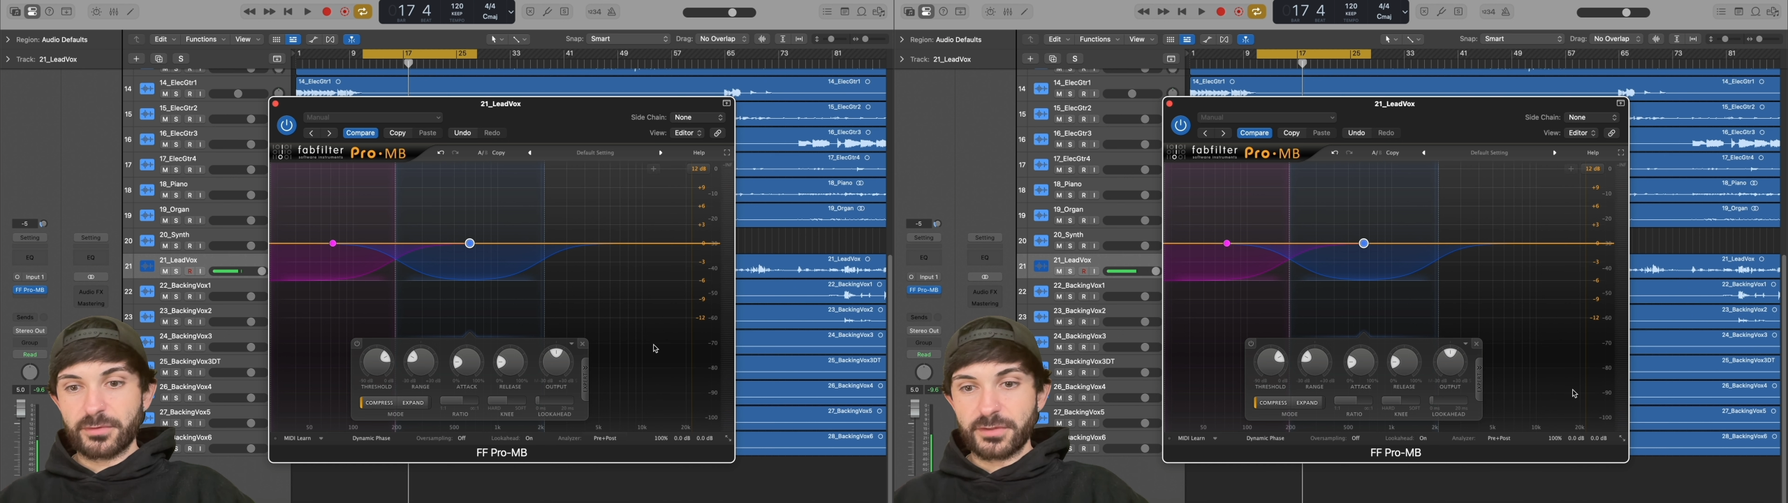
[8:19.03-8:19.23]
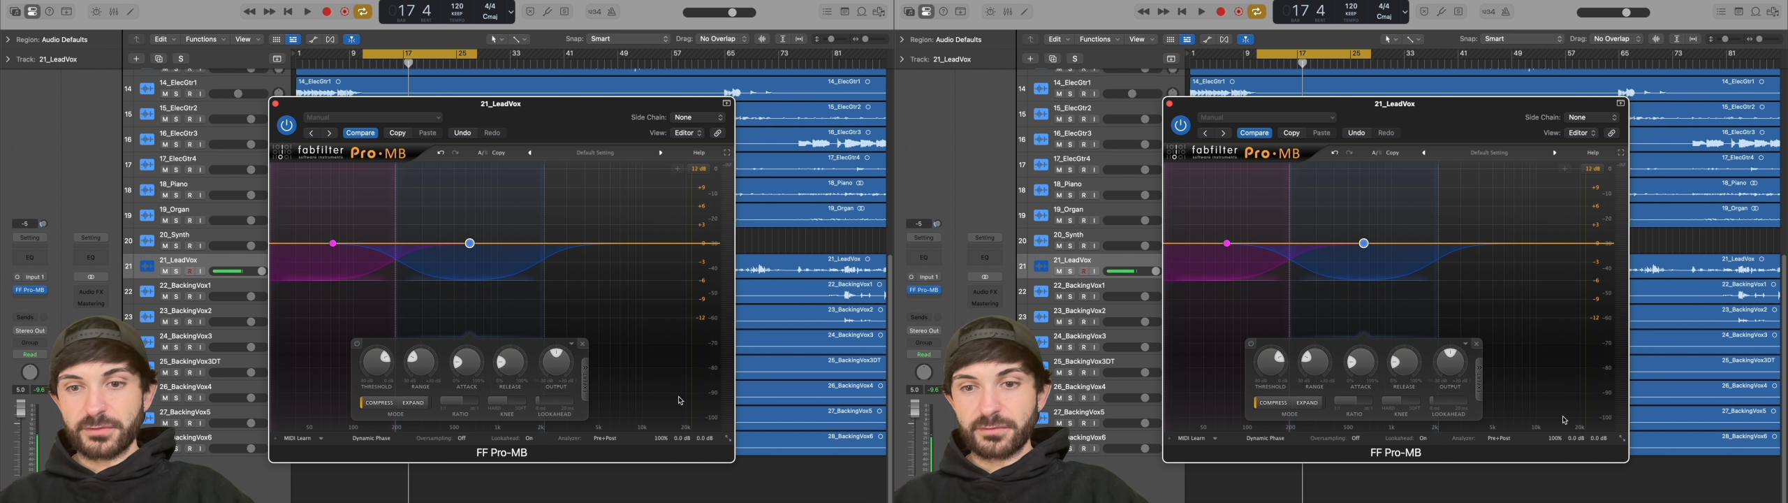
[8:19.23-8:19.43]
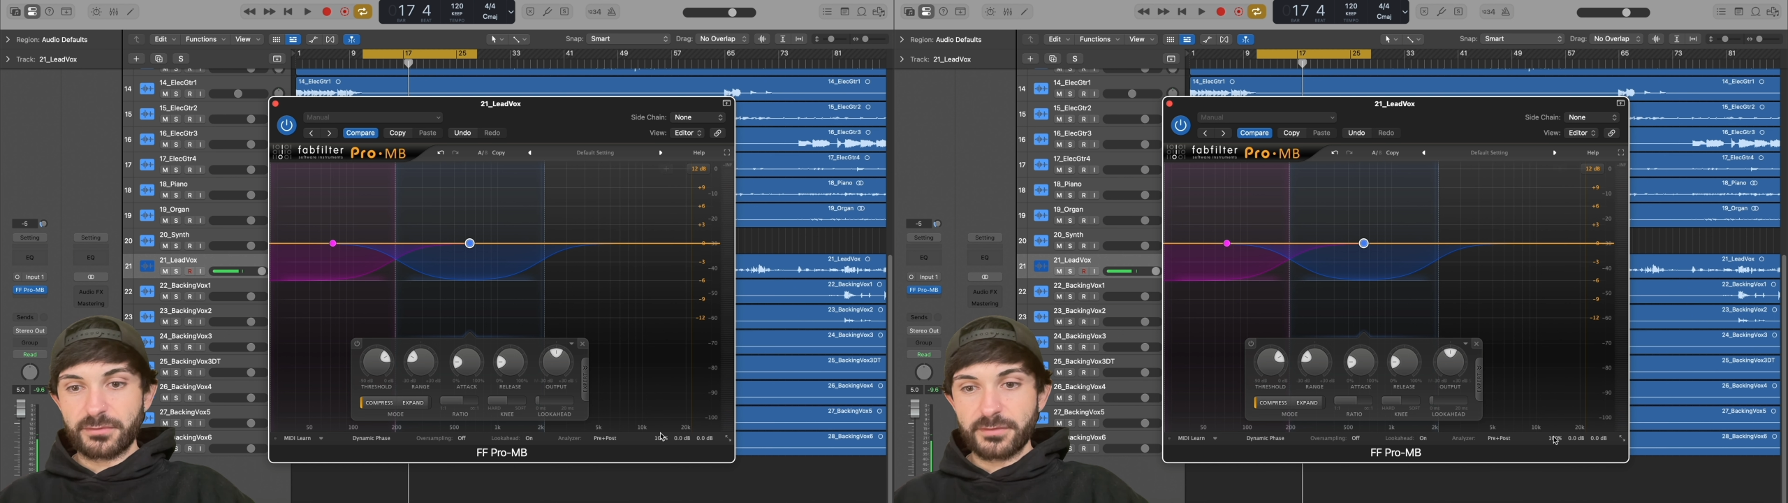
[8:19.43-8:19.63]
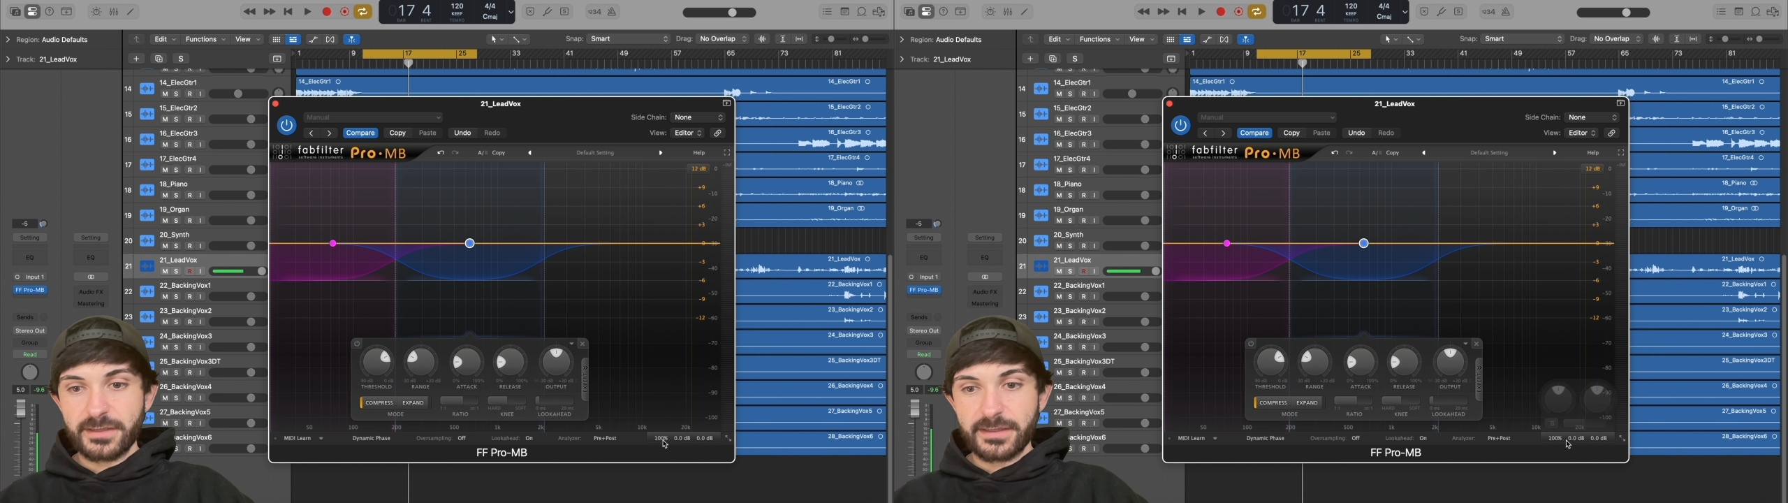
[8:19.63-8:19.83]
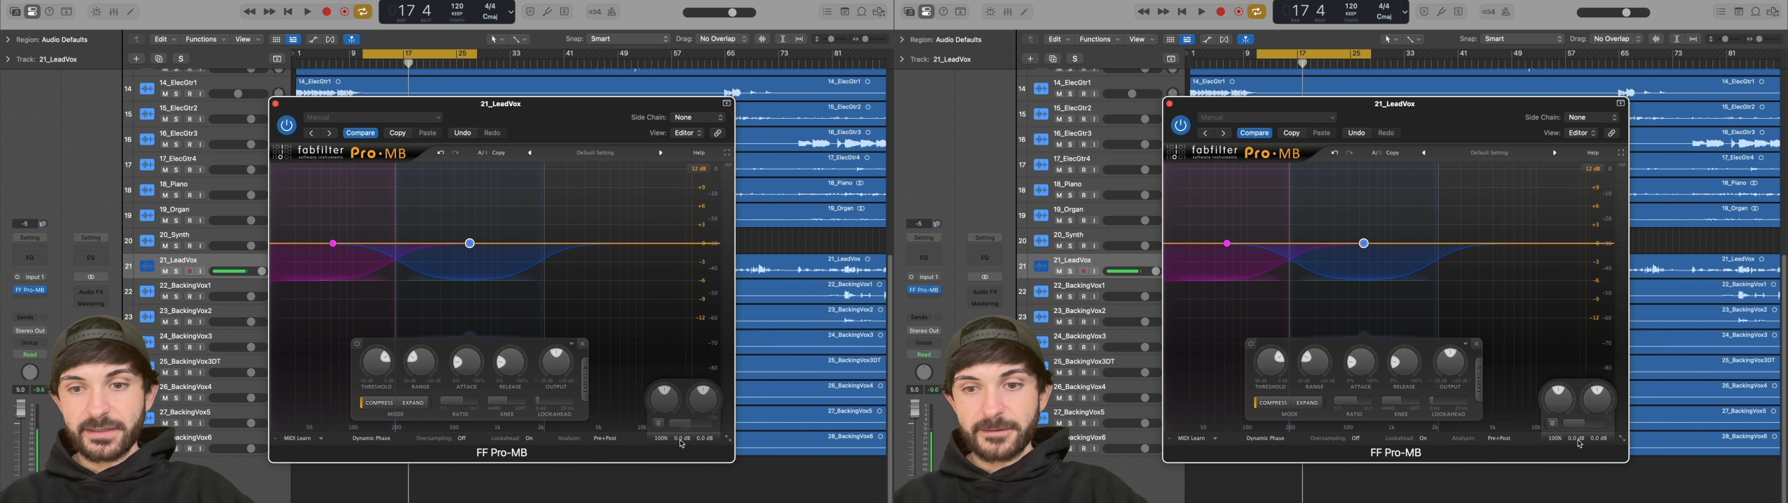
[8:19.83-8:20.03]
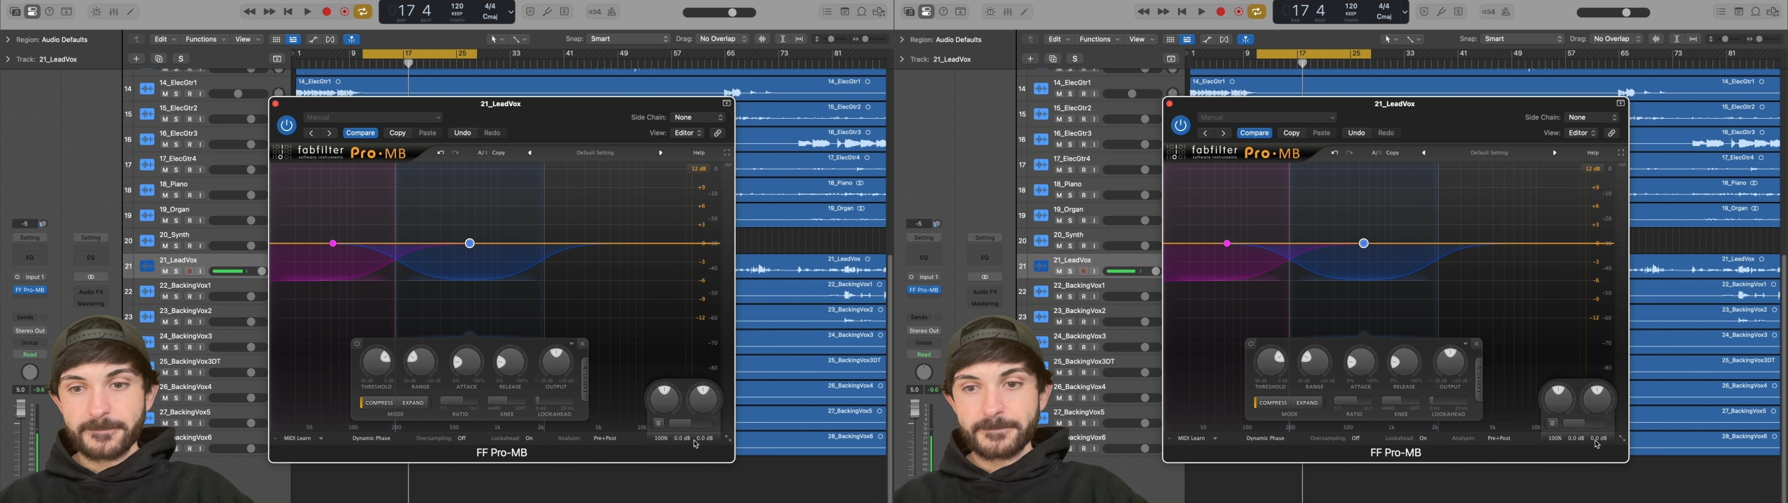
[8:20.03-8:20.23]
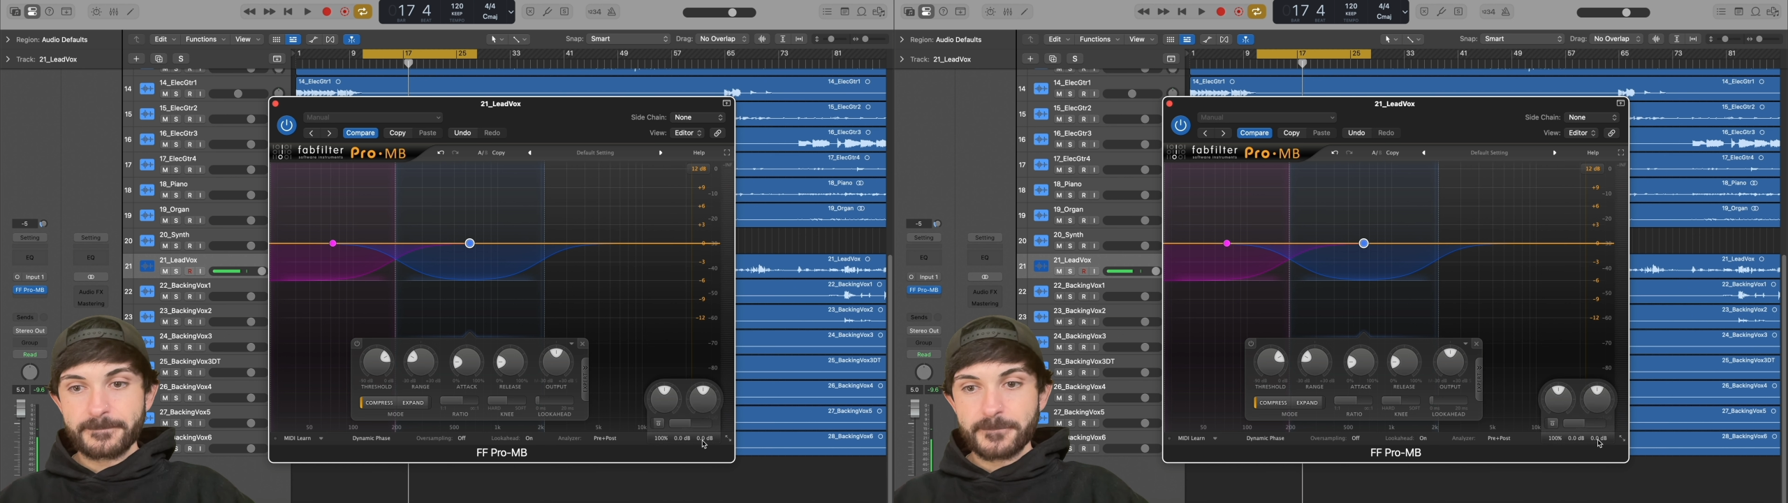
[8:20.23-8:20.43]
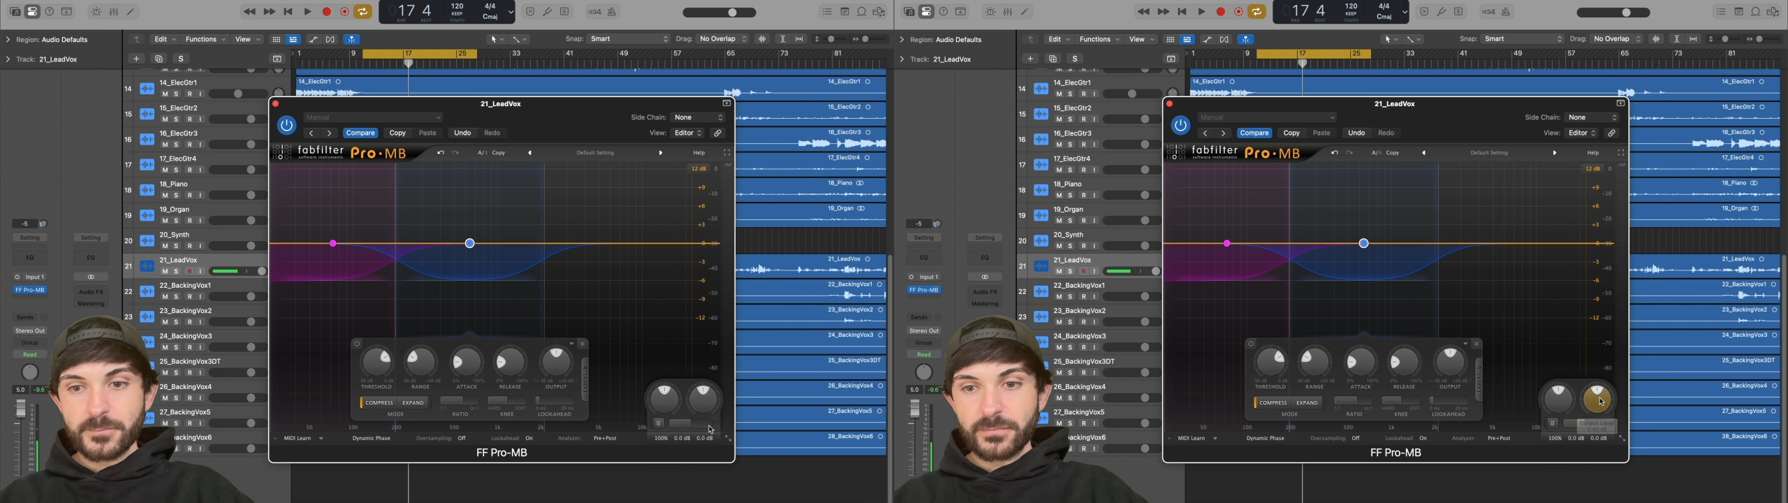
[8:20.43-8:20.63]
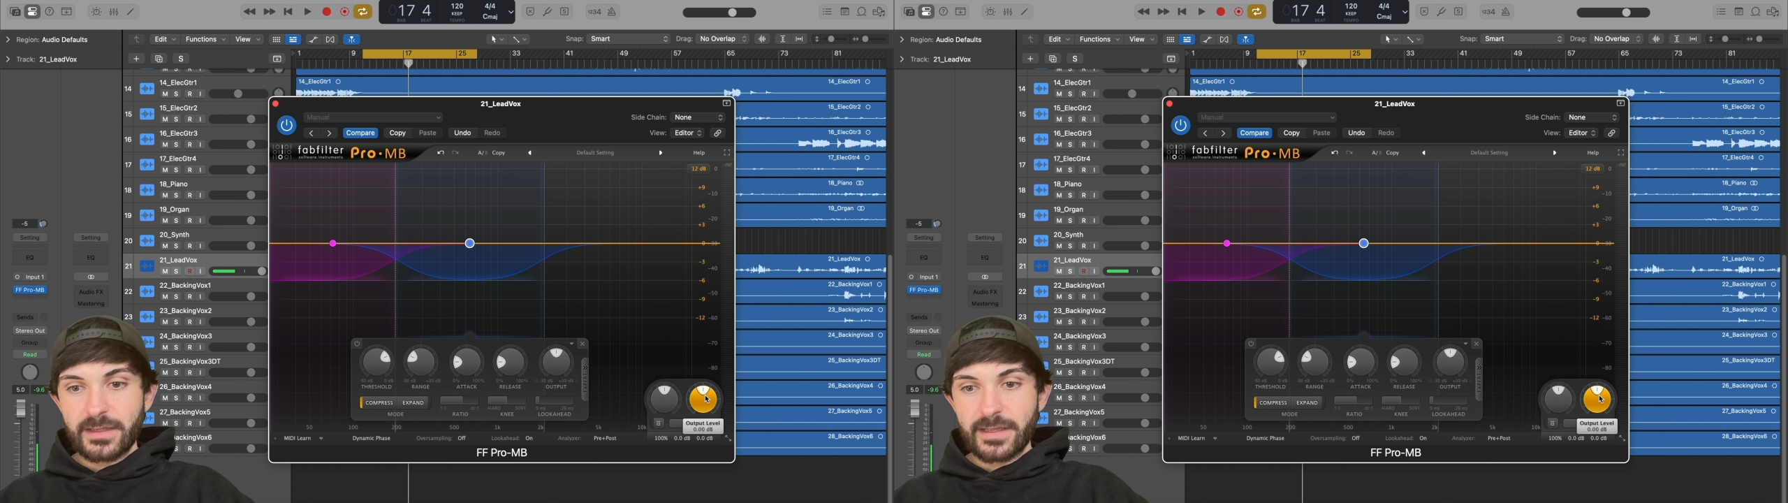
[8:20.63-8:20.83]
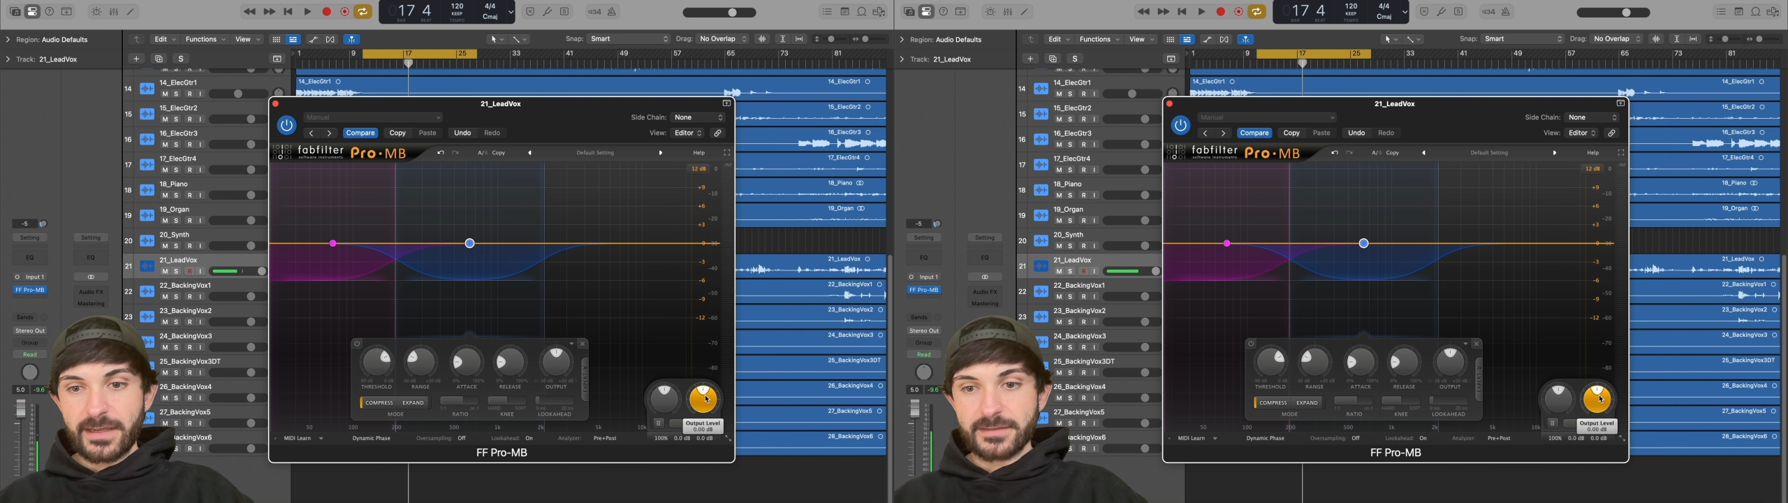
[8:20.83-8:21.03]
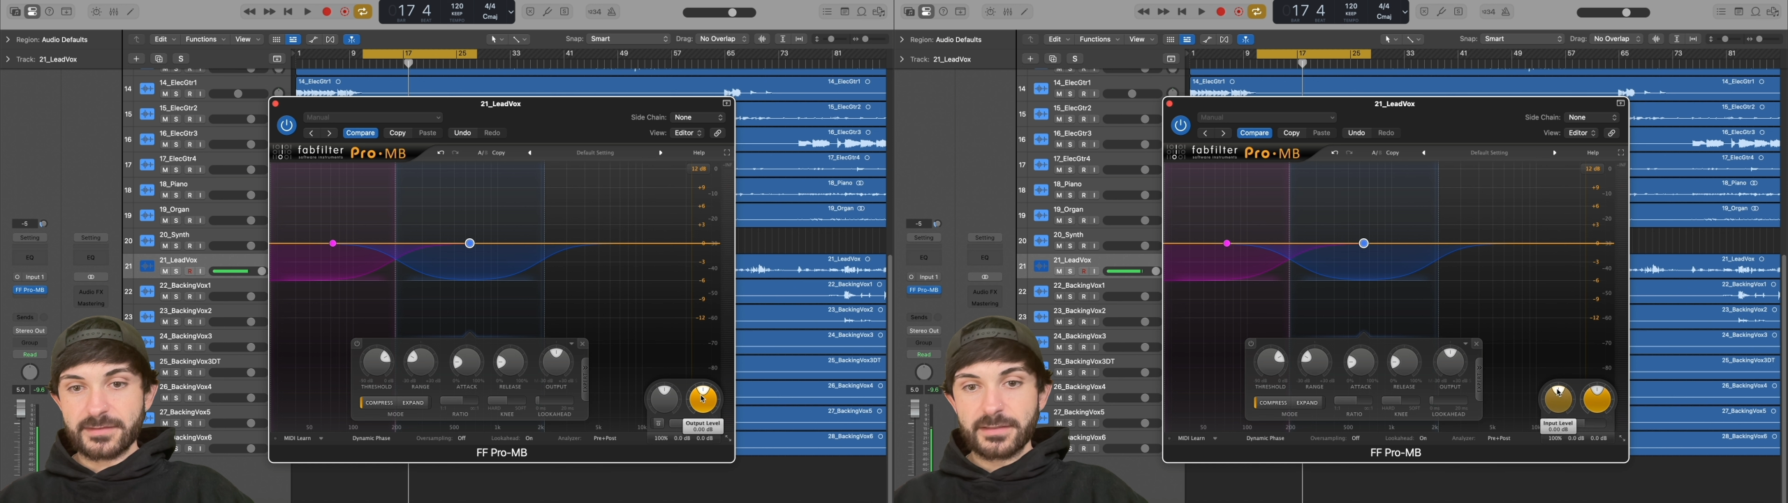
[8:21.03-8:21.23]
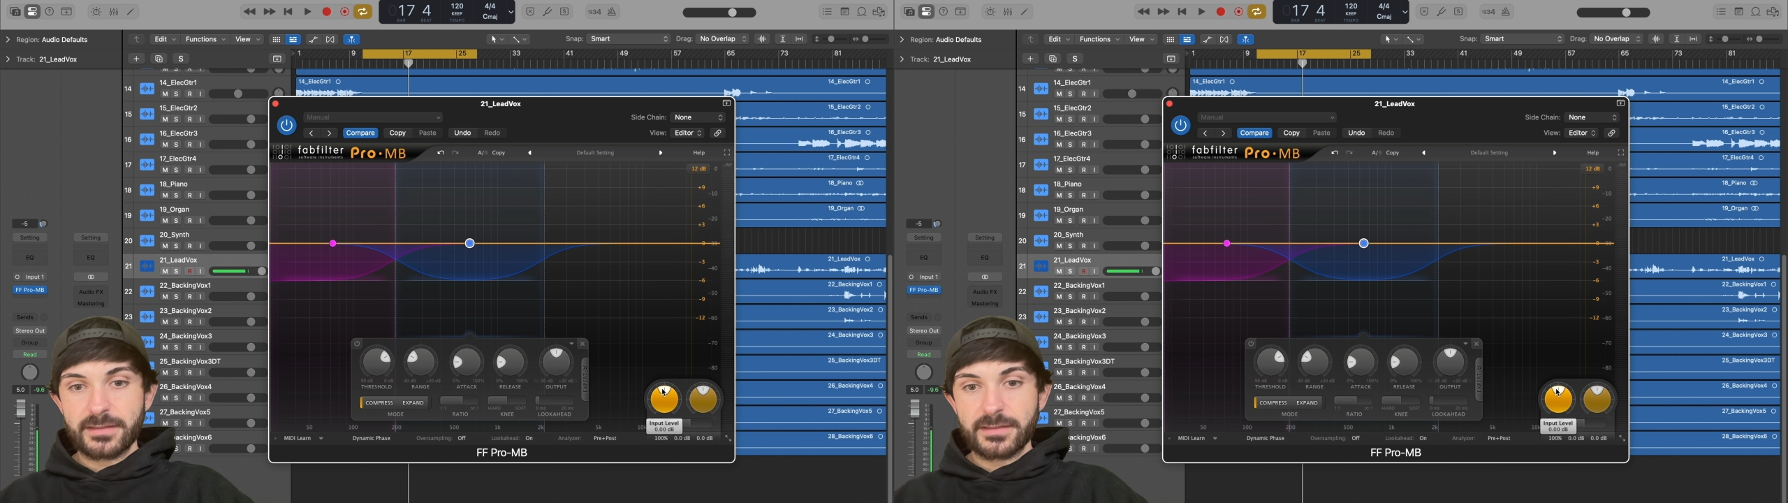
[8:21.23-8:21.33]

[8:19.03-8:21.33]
Q3. It has